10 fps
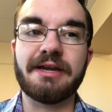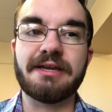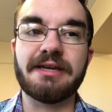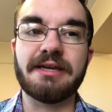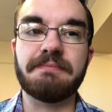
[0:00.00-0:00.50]

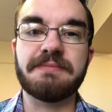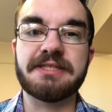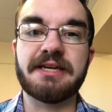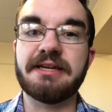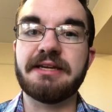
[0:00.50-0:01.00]
he
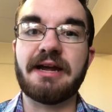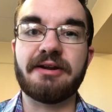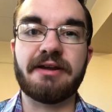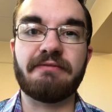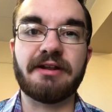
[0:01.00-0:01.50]
said it now
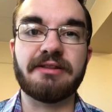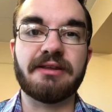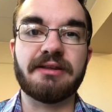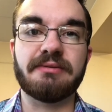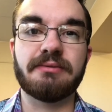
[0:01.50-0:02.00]
that I read
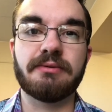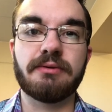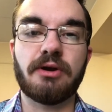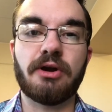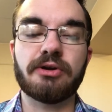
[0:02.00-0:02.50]
the
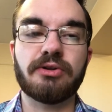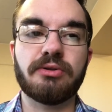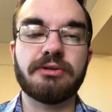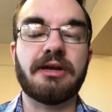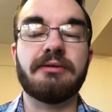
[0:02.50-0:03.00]

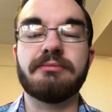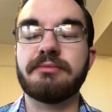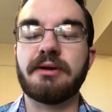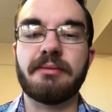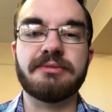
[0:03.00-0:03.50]
article.
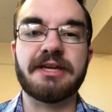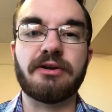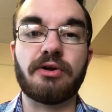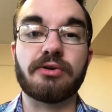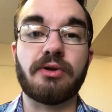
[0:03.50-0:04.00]

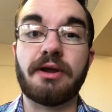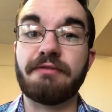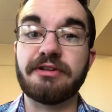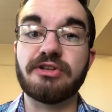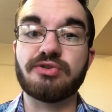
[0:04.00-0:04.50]
I
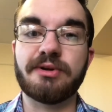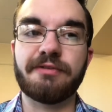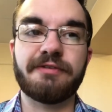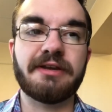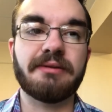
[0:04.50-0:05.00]
read the
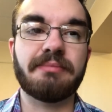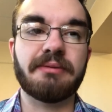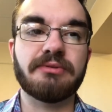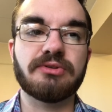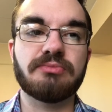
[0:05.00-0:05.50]
Twitter feed a
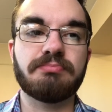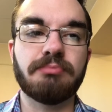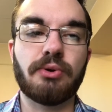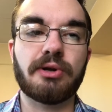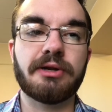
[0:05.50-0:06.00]
bit
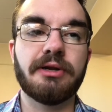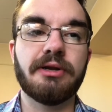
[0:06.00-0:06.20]
more.